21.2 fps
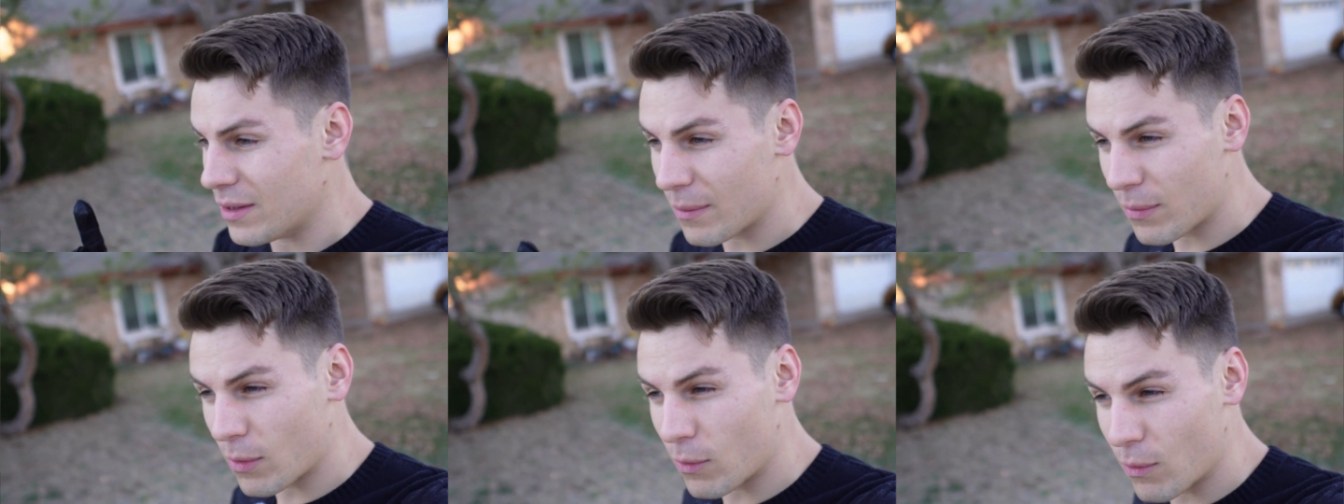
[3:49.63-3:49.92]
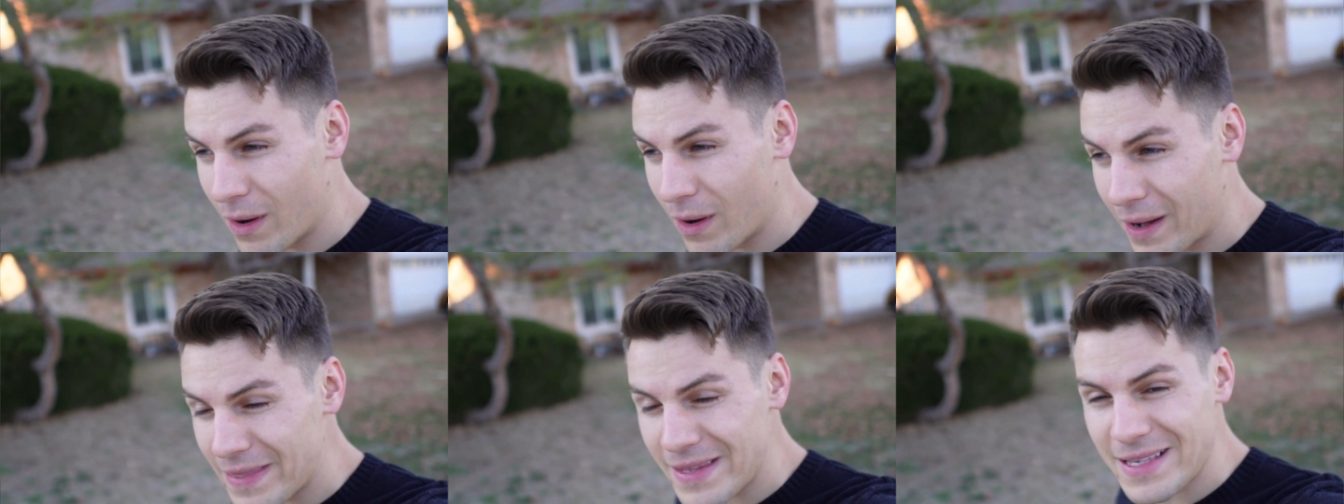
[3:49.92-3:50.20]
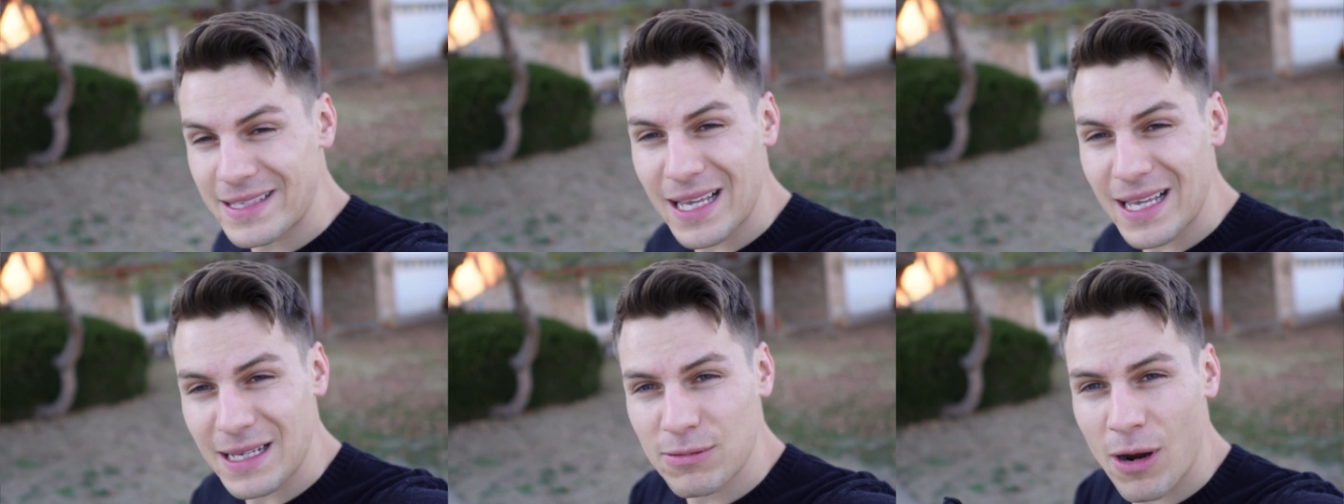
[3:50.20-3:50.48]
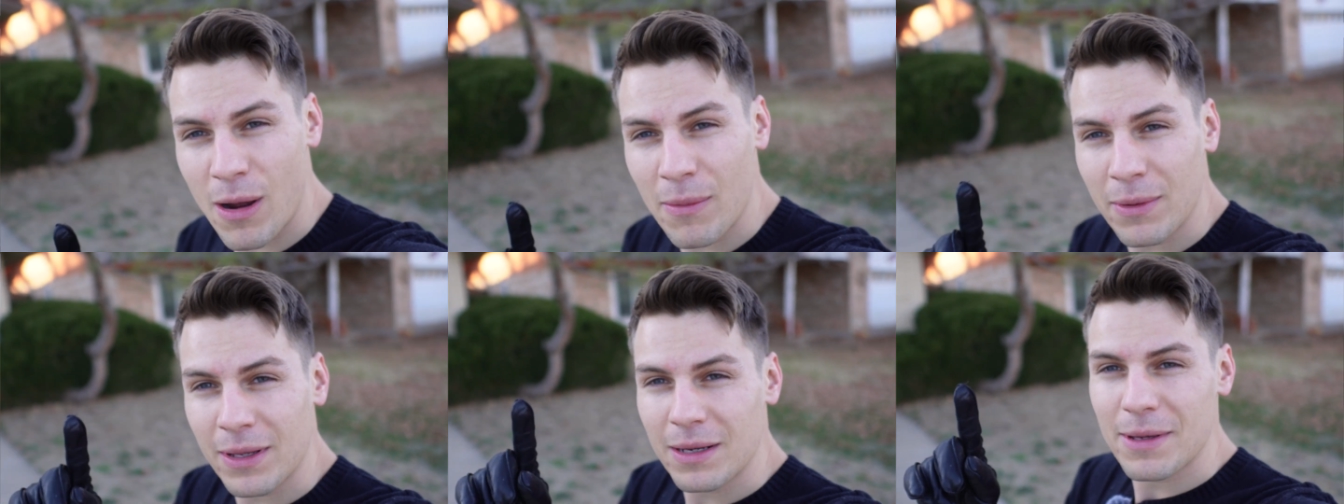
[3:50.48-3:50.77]
Number one, this
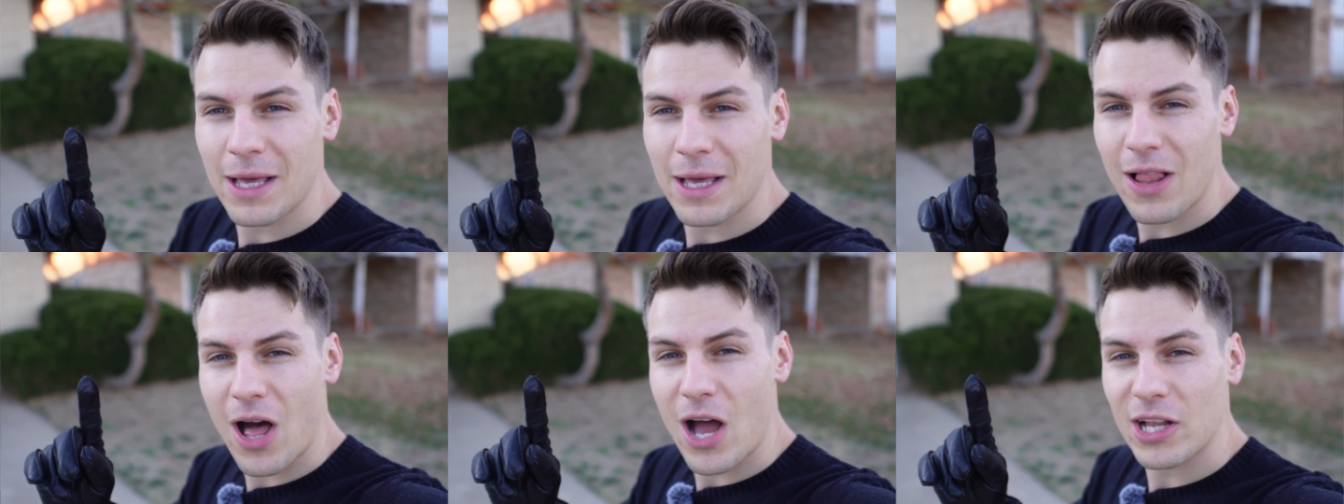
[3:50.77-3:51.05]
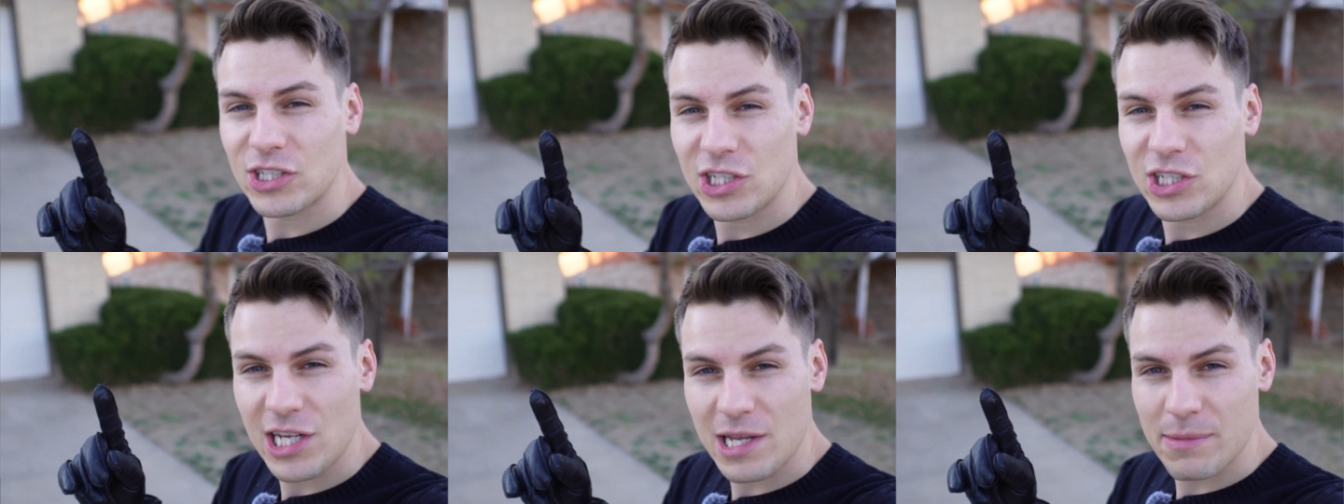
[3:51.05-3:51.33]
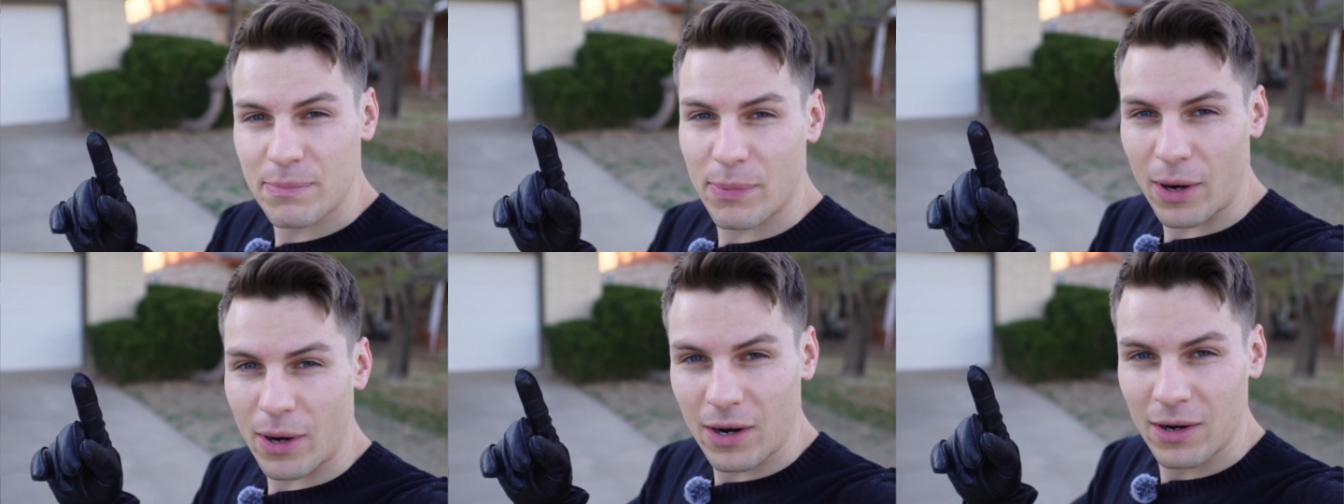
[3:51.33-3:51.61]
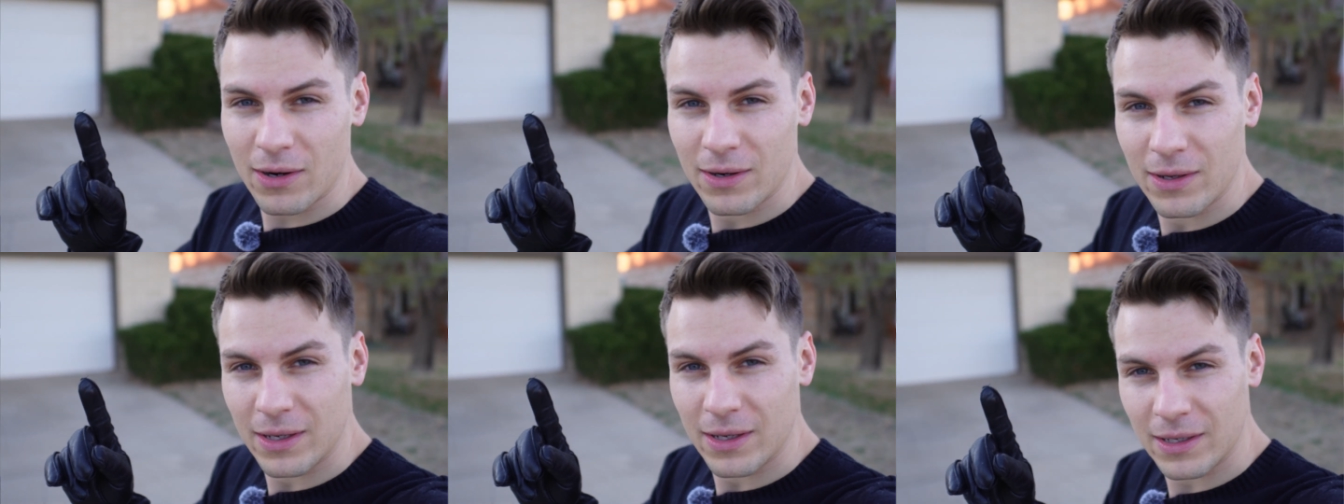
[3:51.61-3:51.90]
thing's probably gonna be a lot
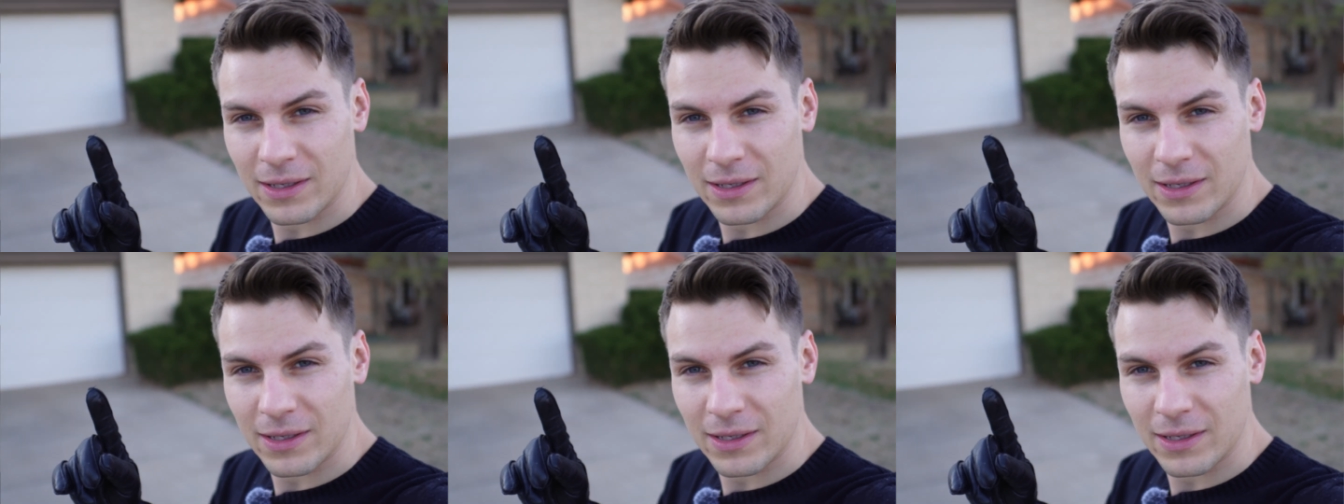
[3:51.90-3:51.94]
cheaper.